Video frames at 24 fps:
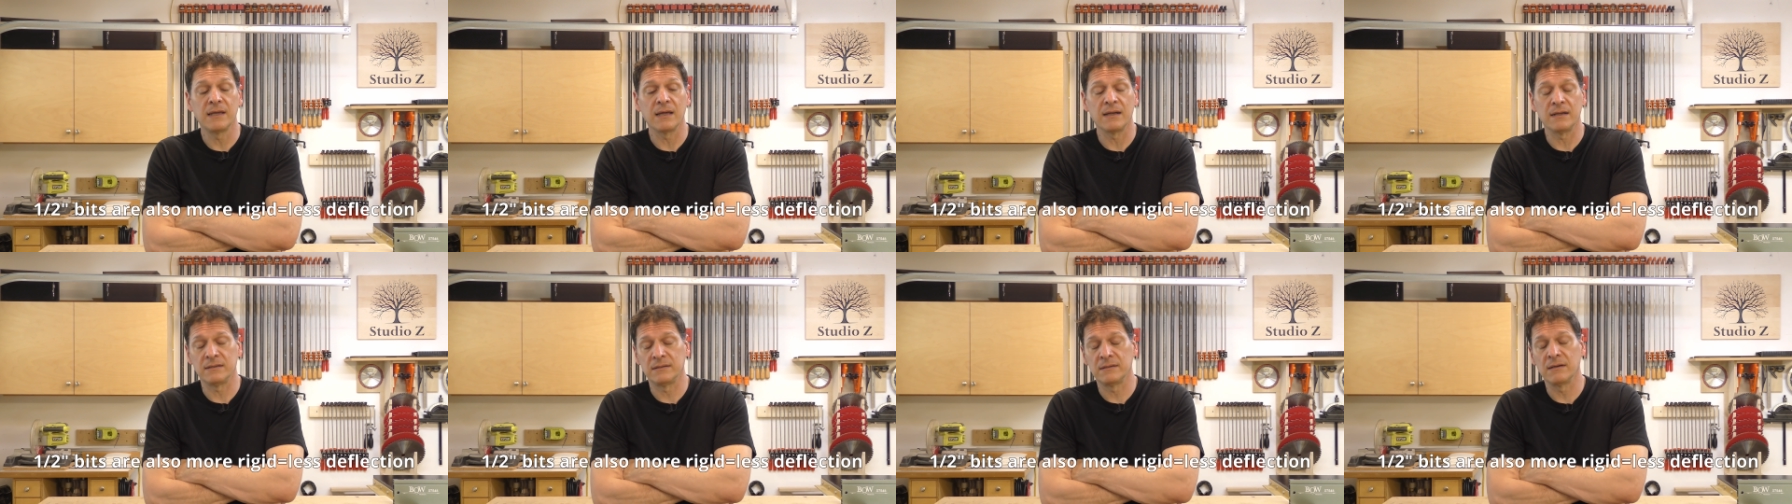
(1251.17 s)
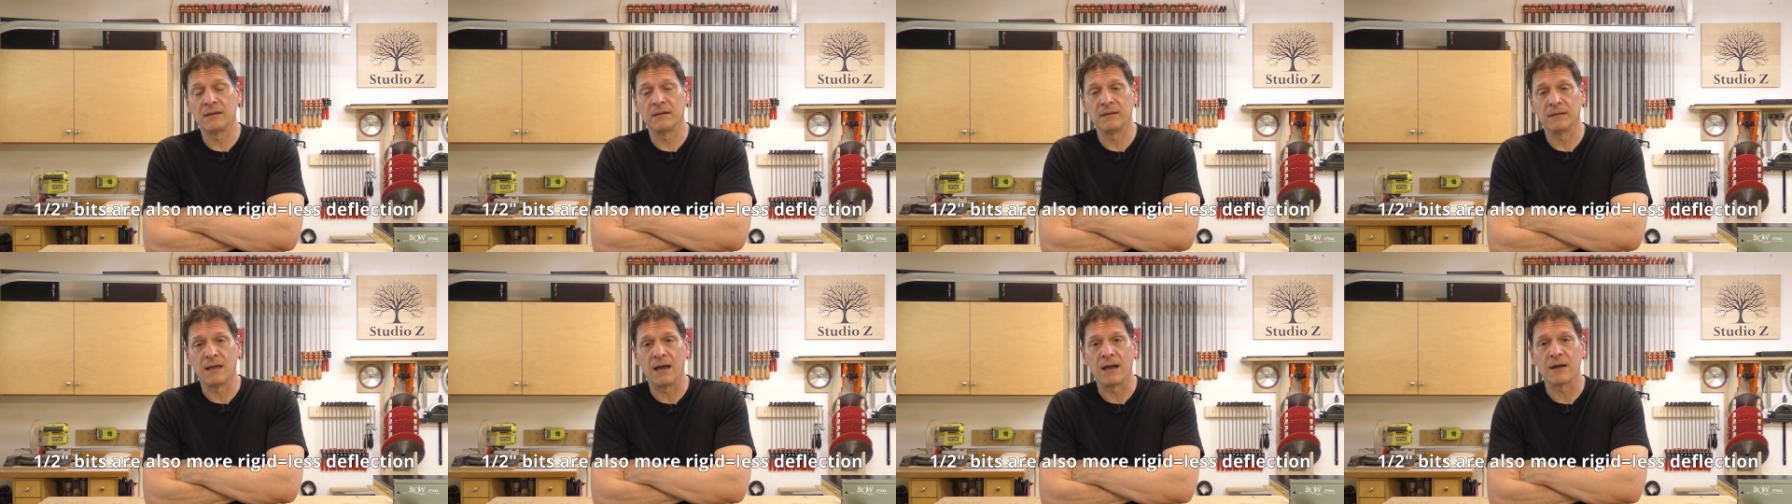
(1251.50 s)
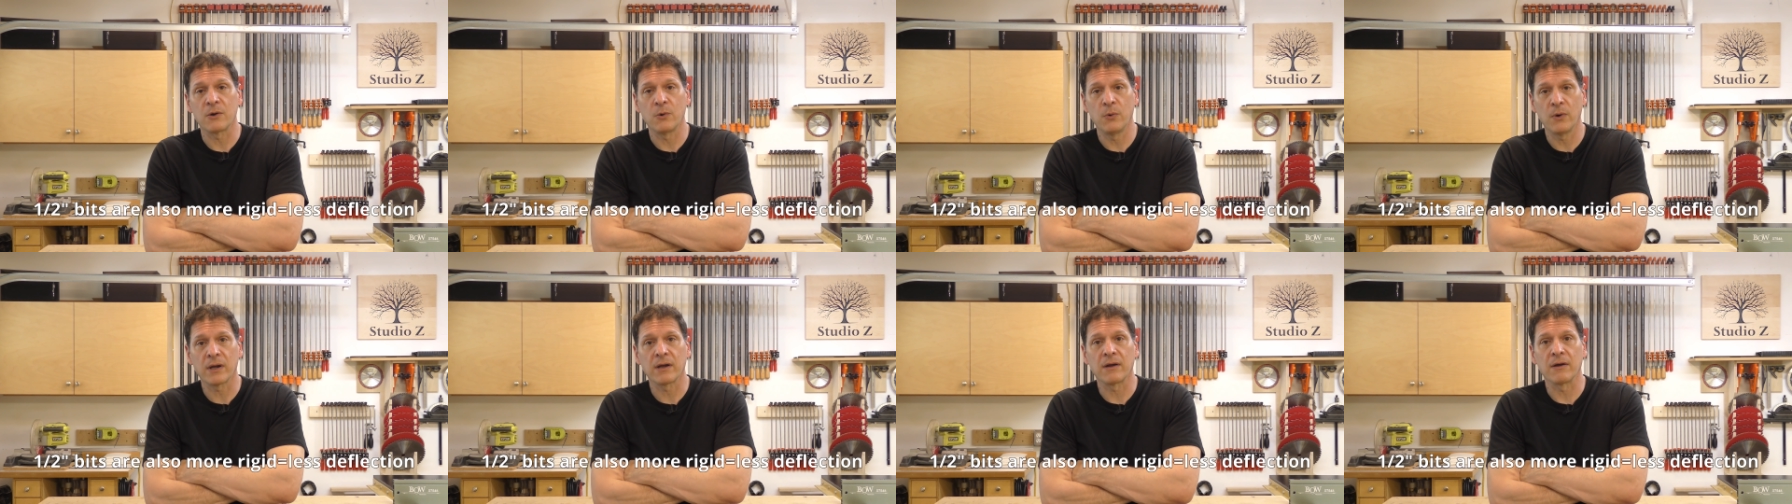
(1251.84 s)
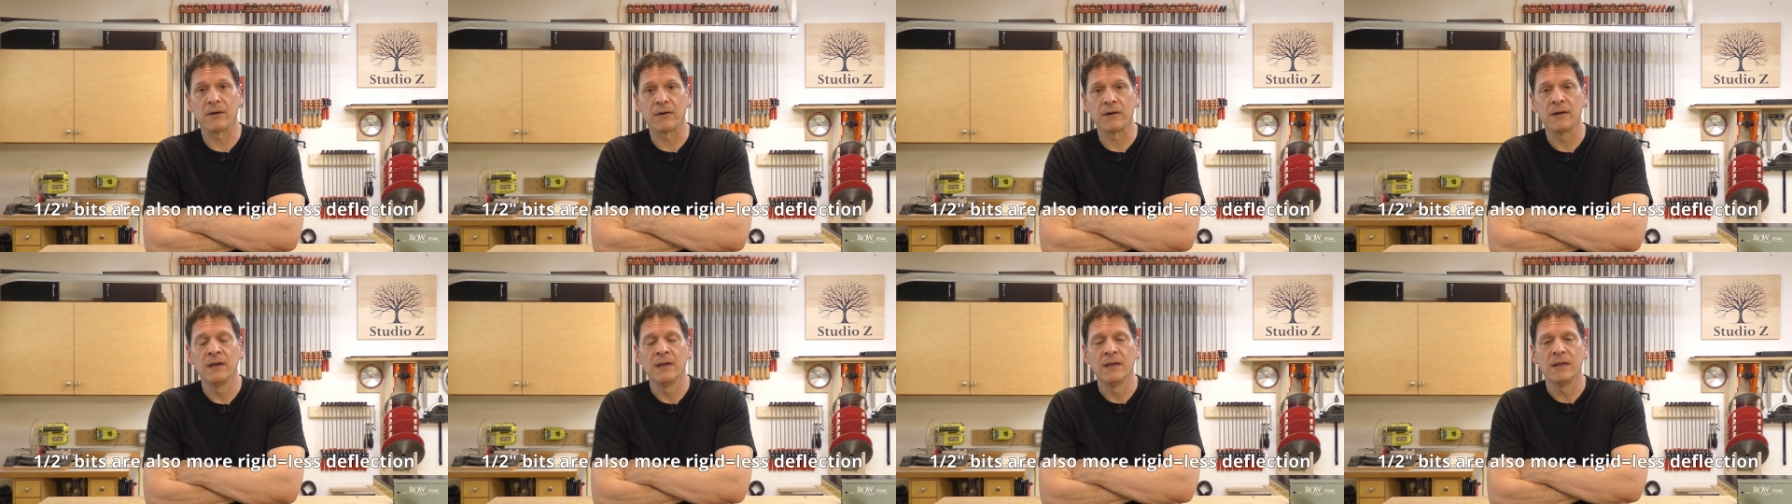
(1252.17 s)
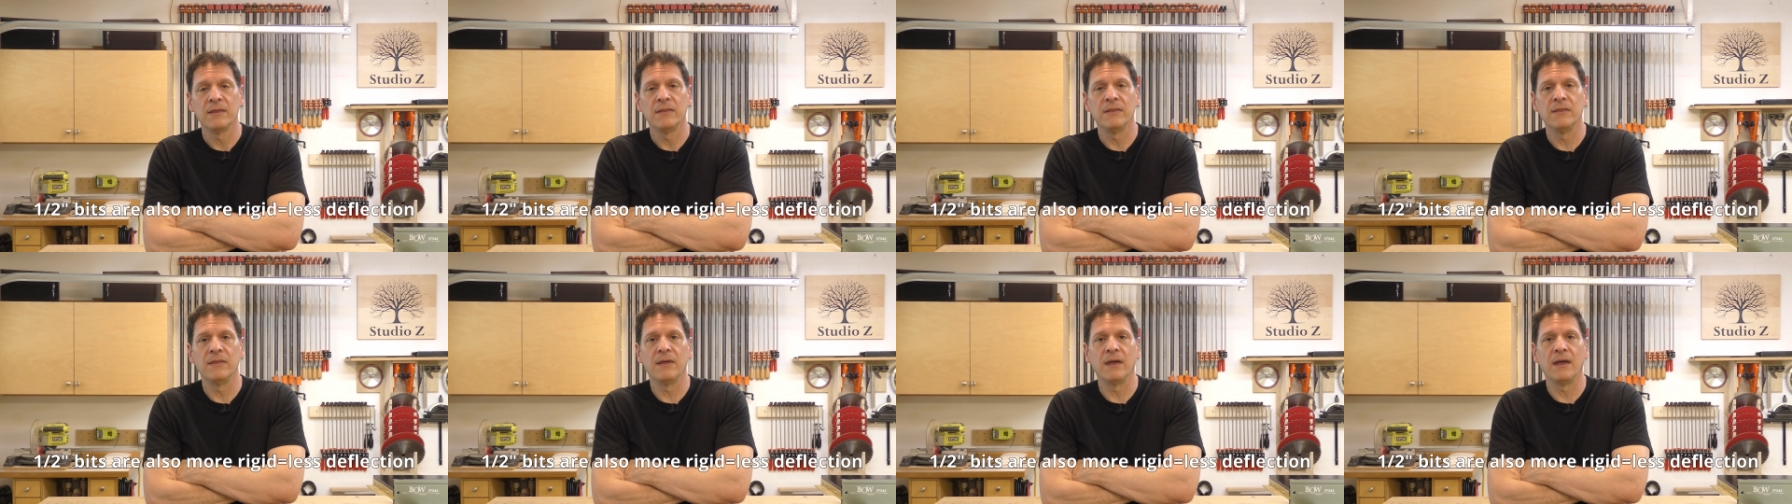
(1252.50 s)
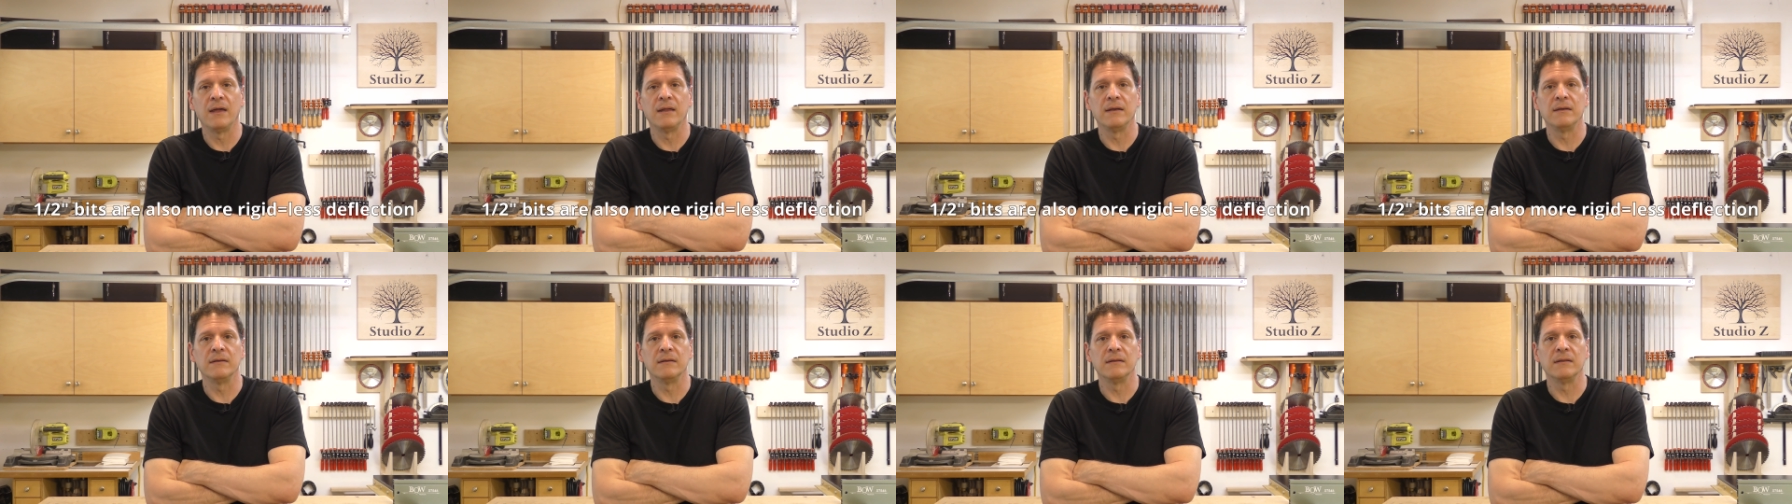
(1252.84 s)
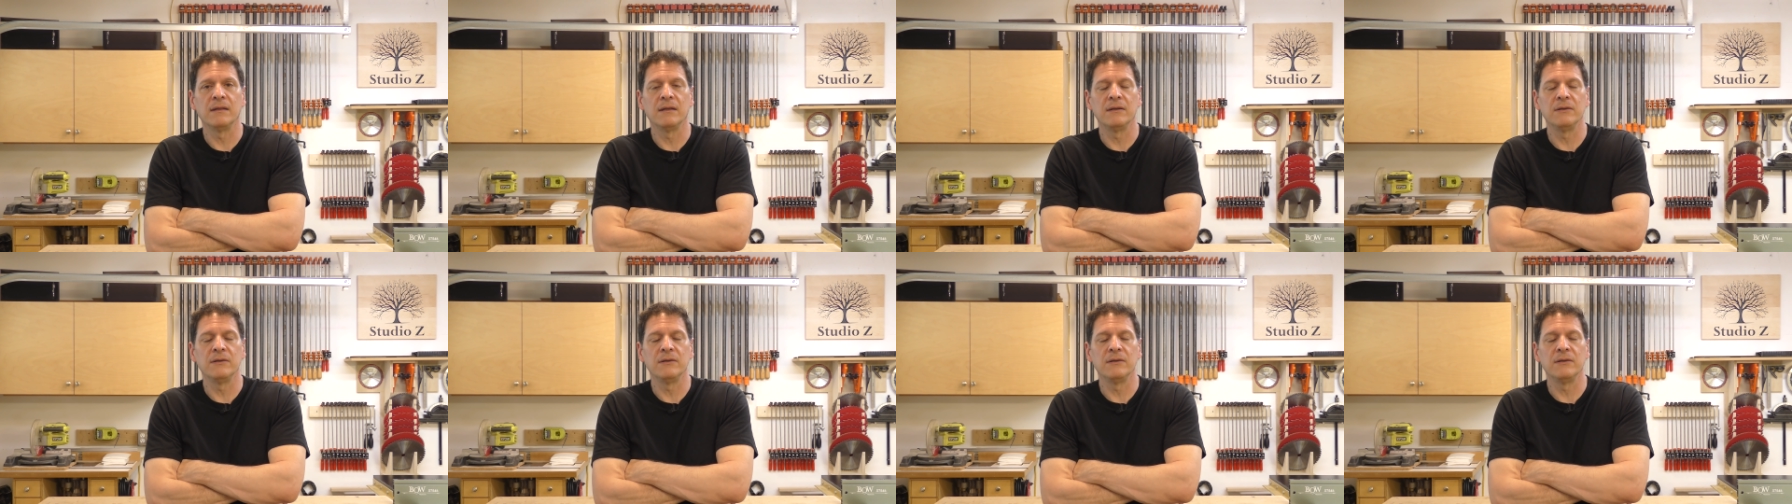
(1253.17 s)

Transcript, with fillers: get it done a lot quicker than,